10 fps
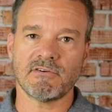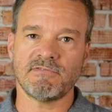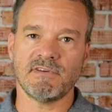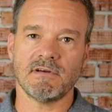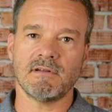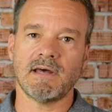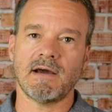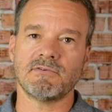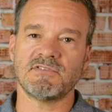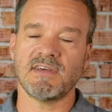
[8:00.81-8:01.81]
field, I
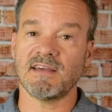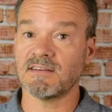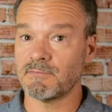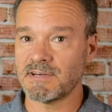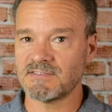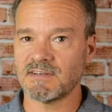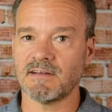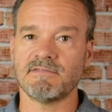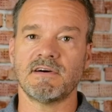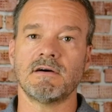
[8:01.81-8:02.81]
was thinking to
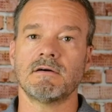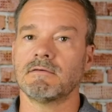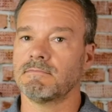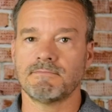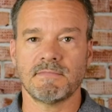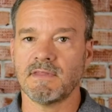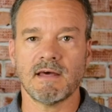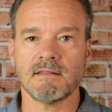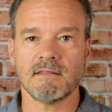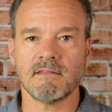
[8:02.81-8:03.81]
myself
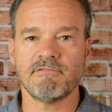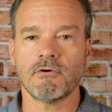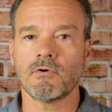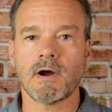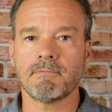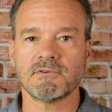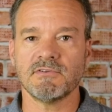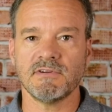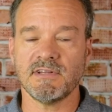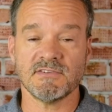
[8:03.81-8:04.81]
that the photo
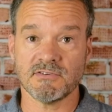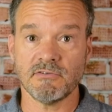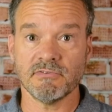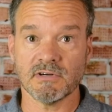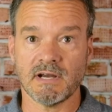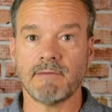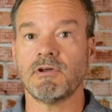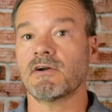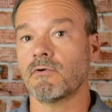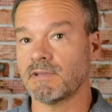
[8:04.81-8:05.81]
opportunity is over. I'm
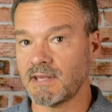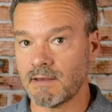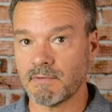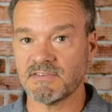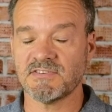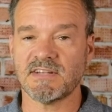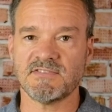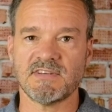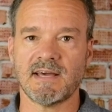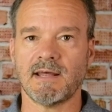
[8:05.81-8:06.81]
not going to get my
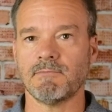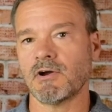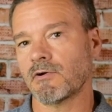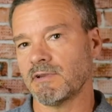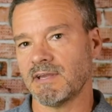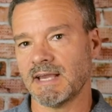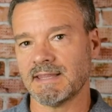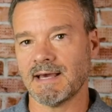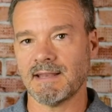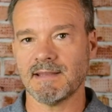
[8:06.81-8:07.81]
sunset. I'm not going to get
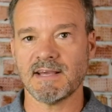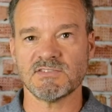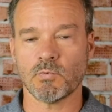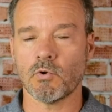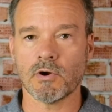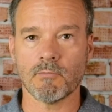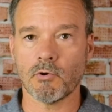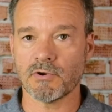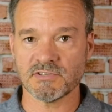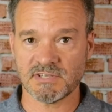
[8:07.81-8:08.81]
that nice warm
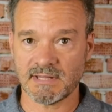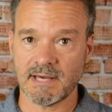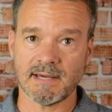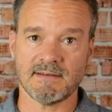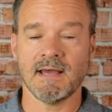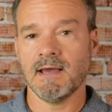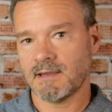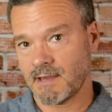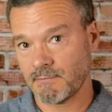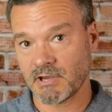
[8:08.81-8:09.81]
orangey light
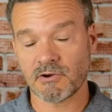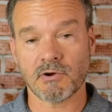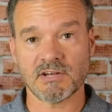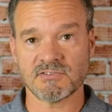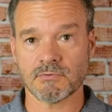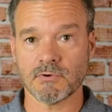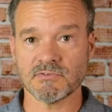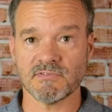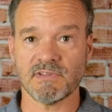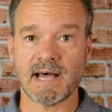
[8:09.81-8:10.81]
coming across the
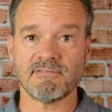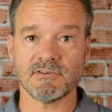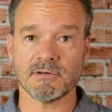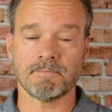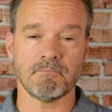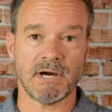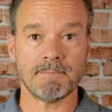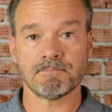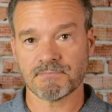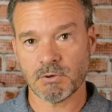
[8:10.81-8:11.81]
rows of lavender.
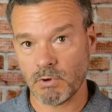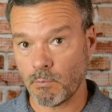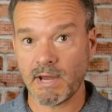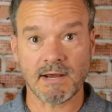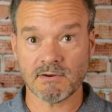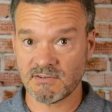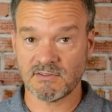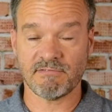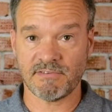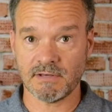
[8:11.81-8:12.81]
But we went out into
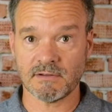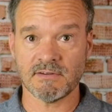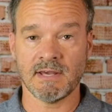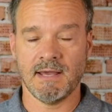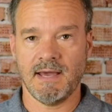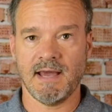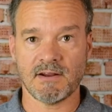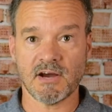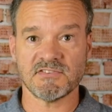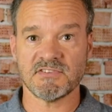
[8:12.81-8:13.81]
the field and
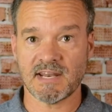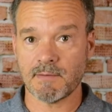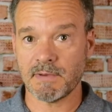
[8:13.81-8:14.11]
got set up